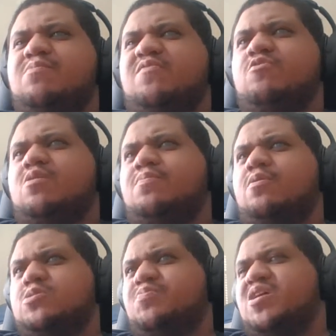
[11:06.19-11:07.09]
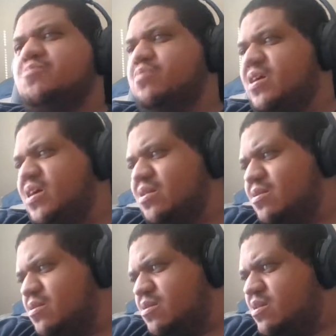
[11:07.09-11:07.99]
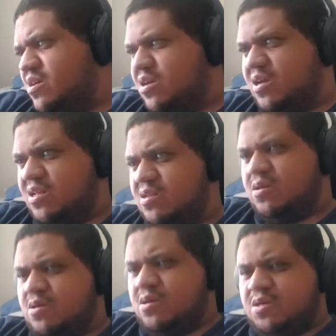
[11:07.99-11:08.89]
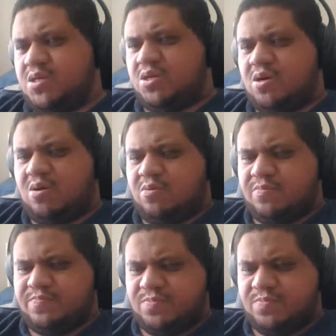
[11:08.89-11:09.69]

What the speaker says: But if you're on a postpaid plan and you know